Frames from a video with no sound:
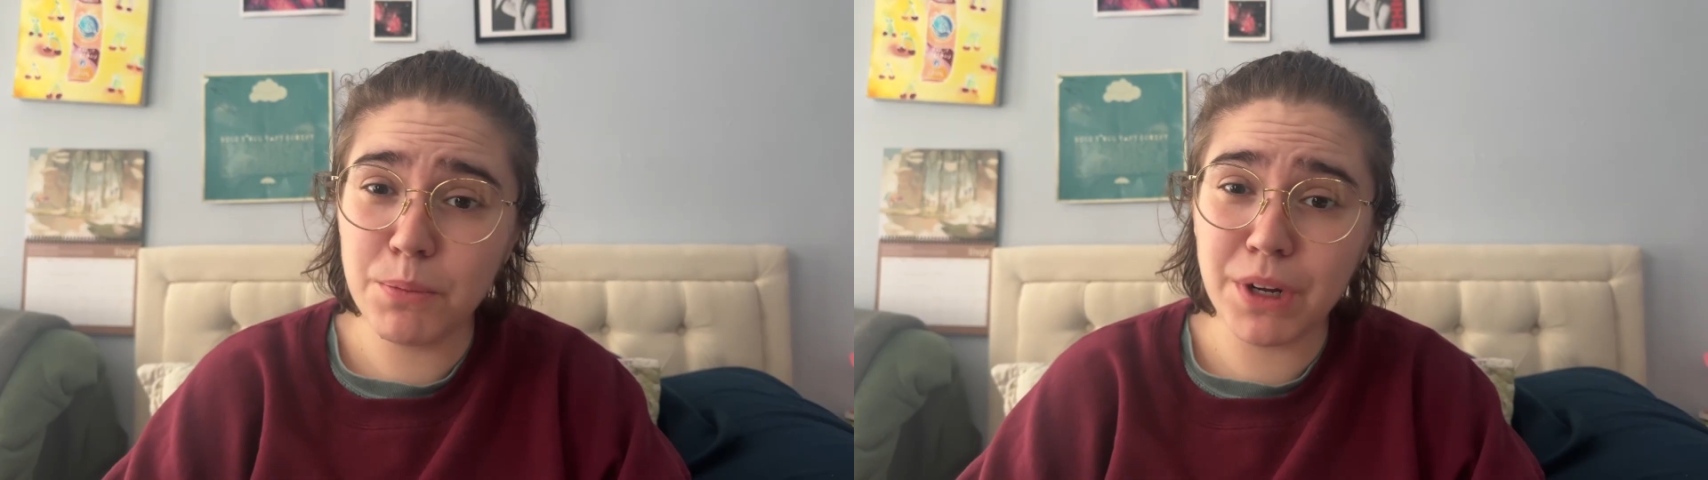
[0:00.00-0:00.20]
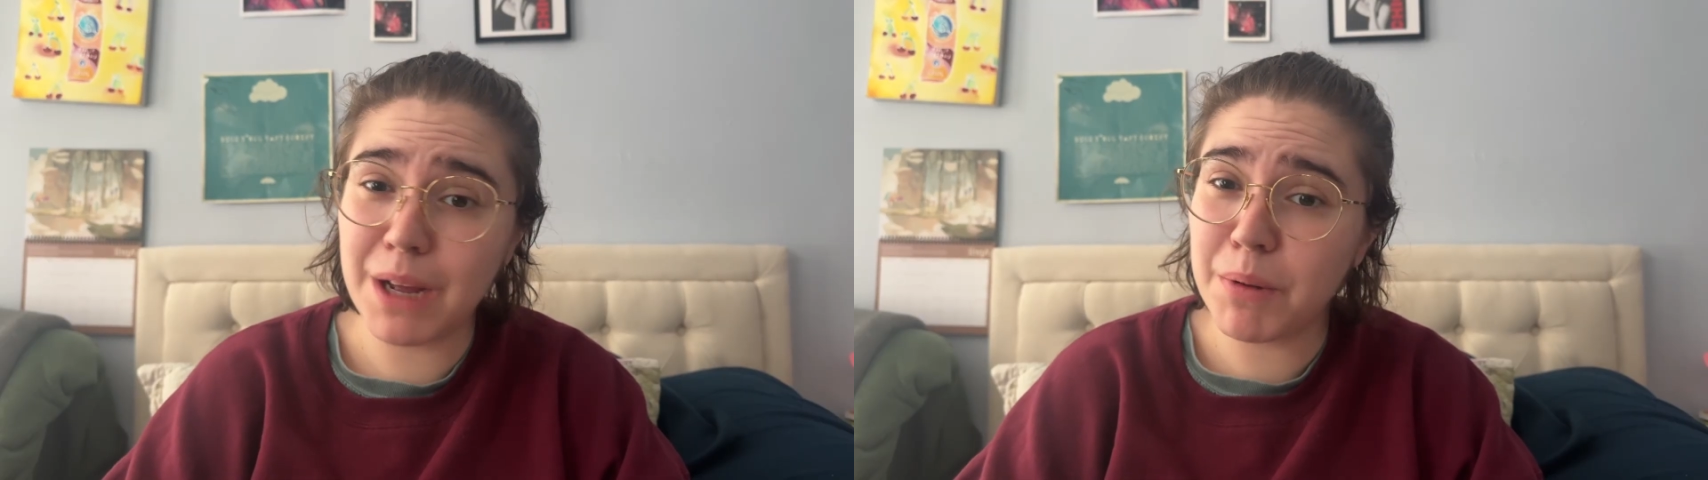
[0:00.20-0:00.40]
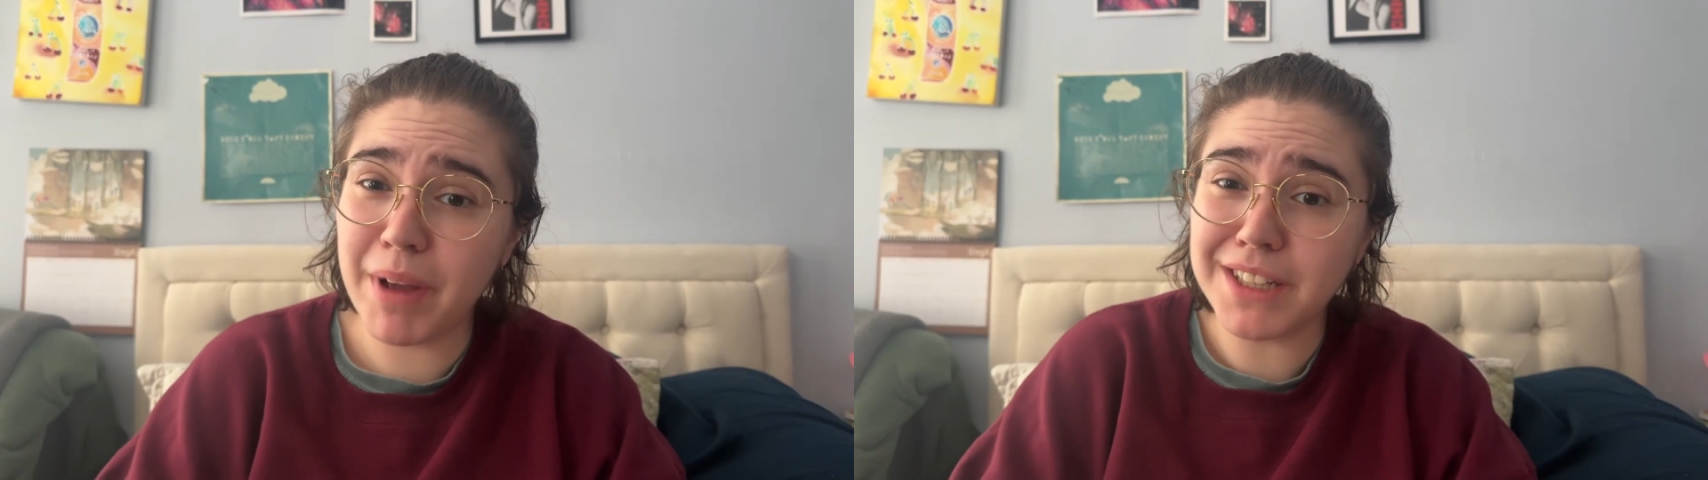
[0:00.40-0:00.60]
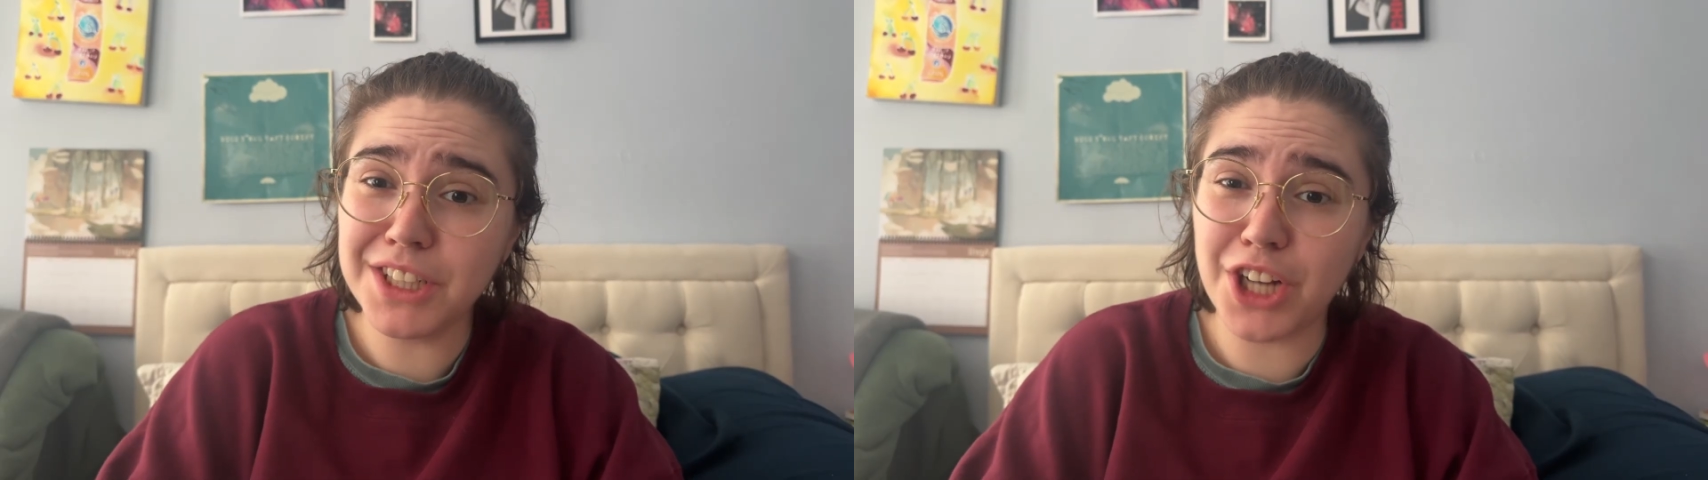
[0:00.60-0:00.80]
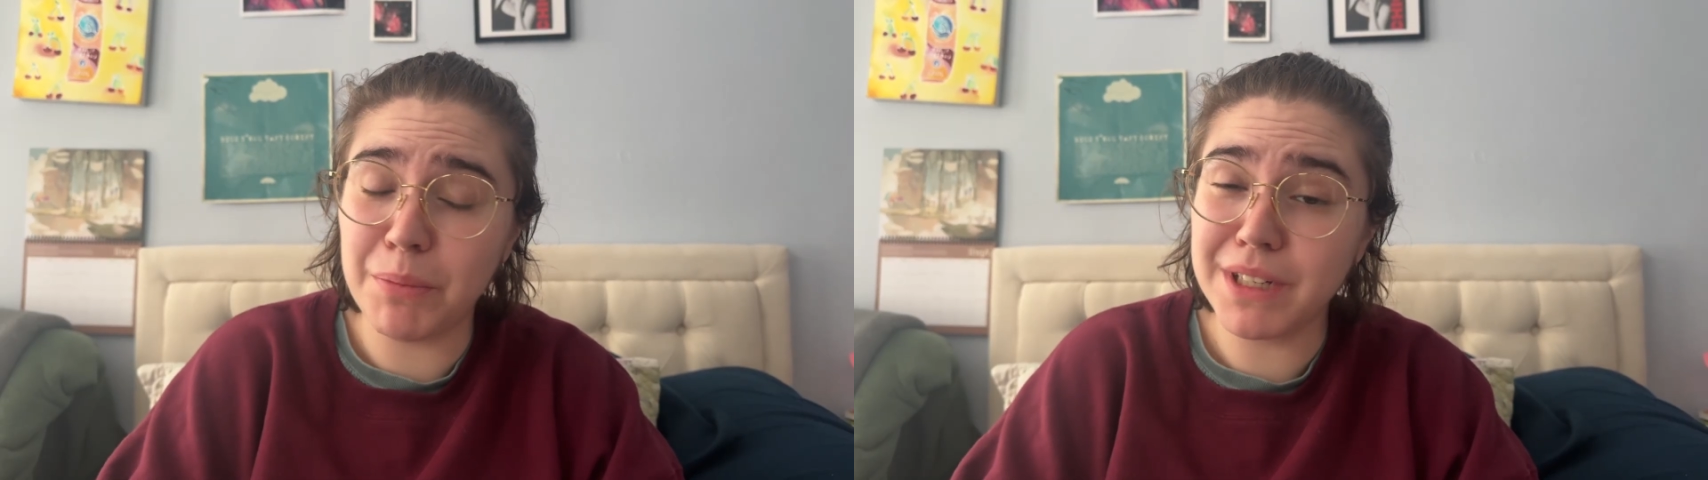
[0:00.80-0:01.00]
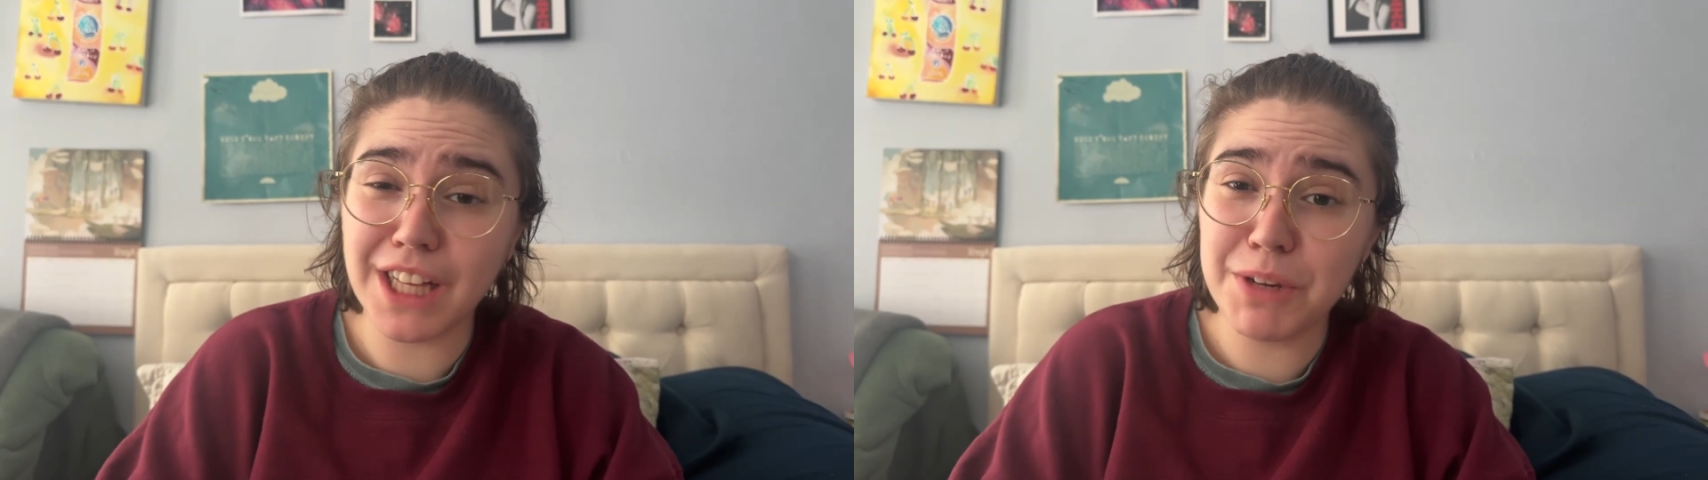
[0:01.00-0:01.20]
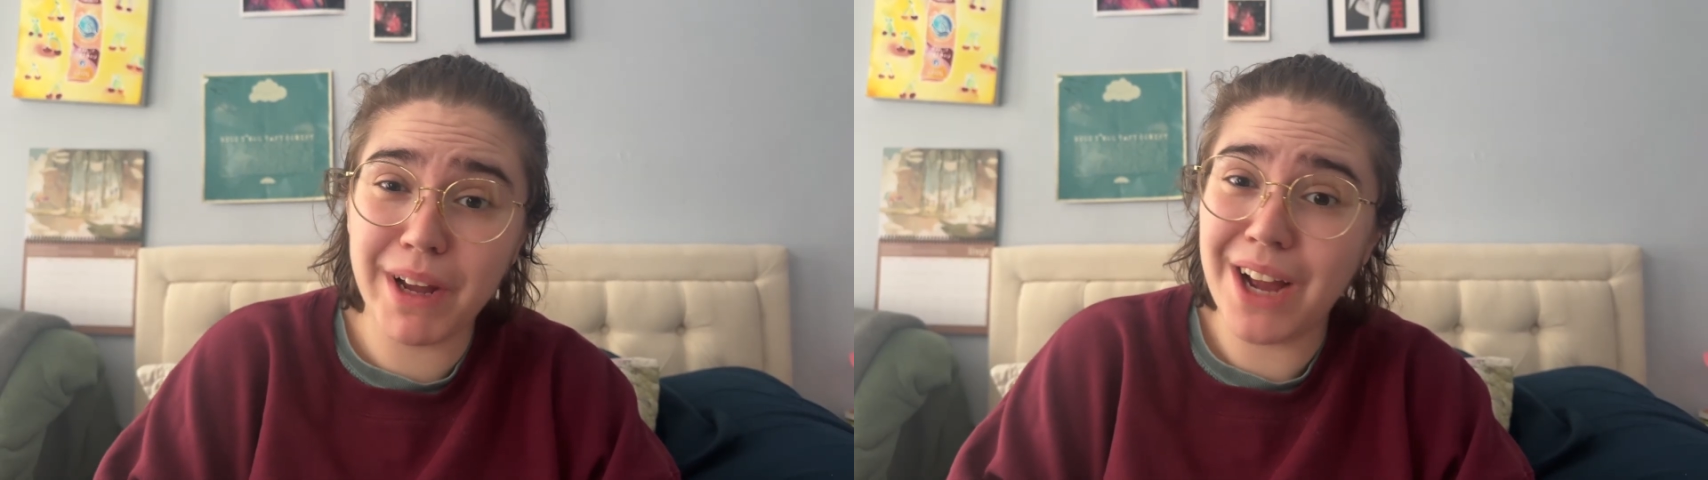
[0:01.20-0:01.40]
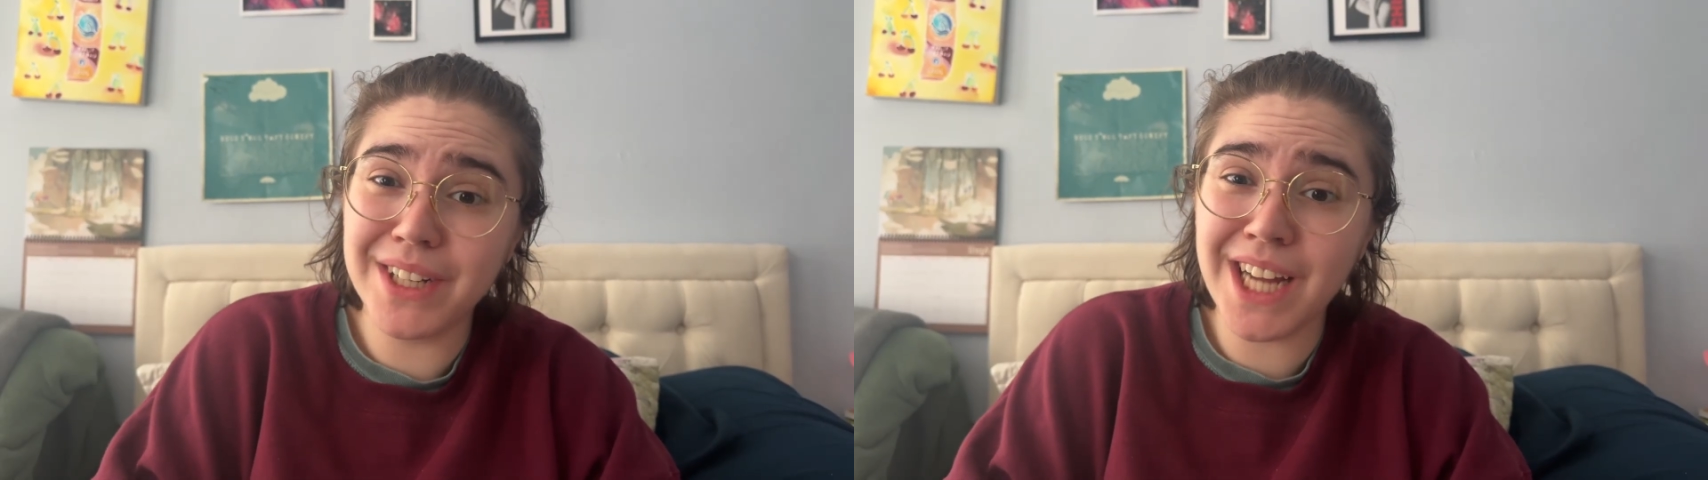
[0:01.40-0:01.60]
putting up on my Etsy shop and tell you
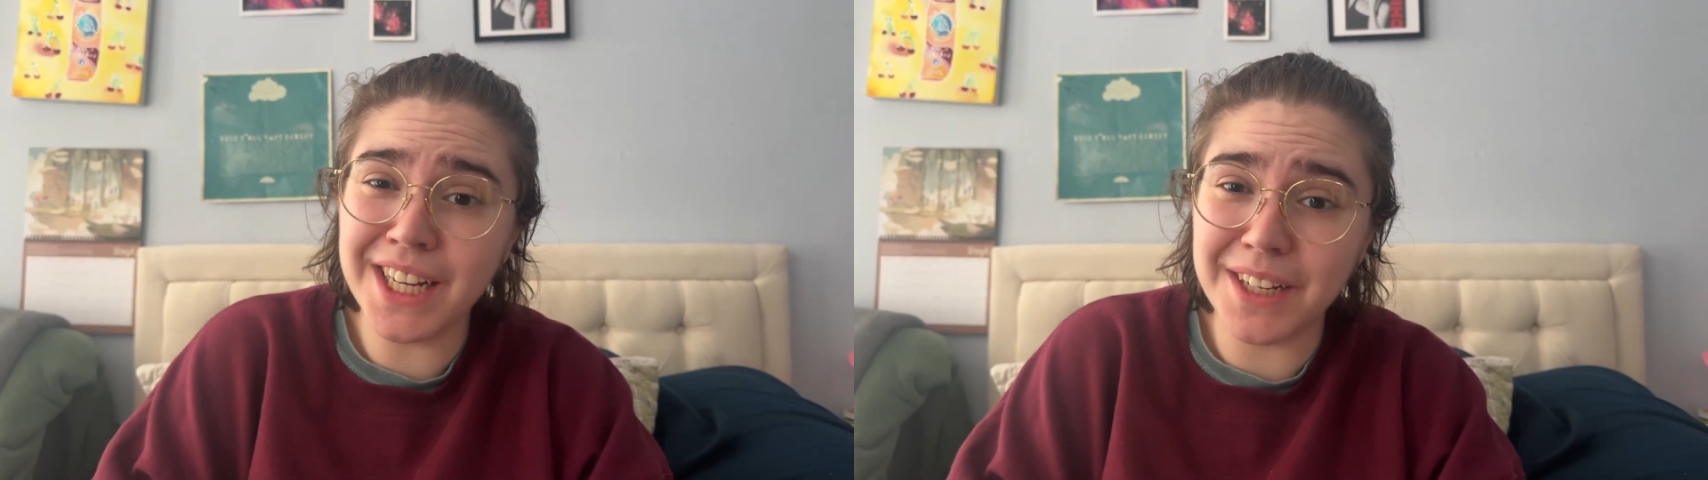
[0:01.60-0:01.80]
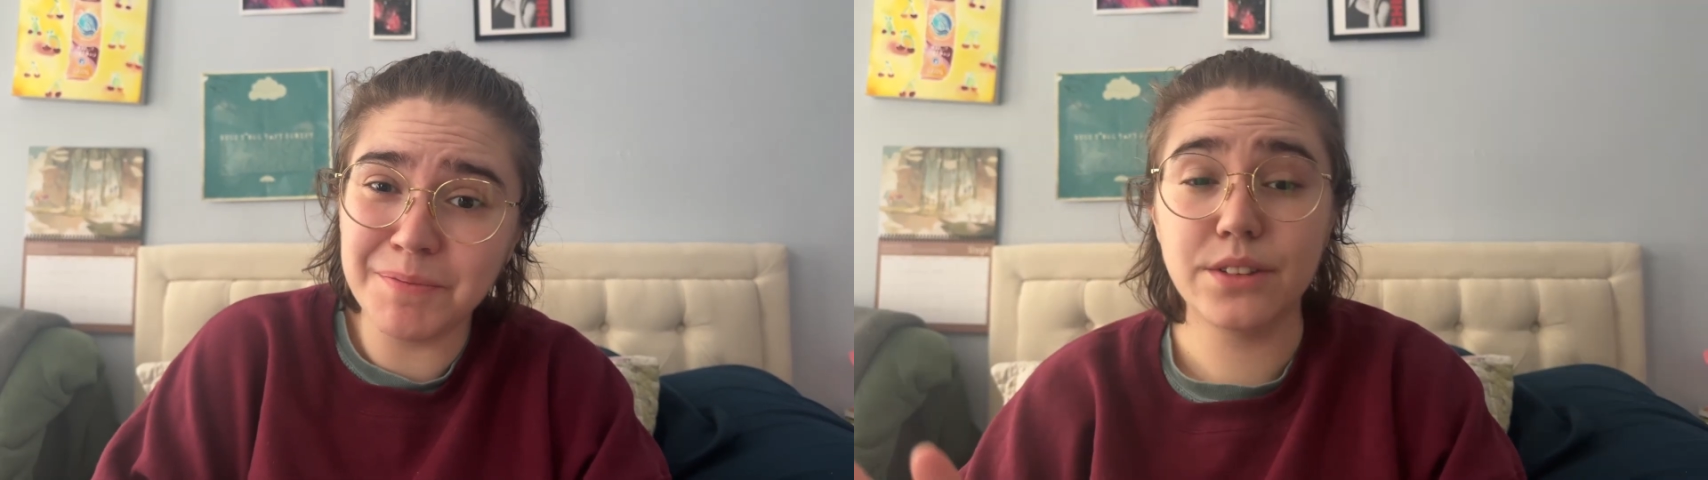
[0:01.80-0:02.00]
about how I dyed it.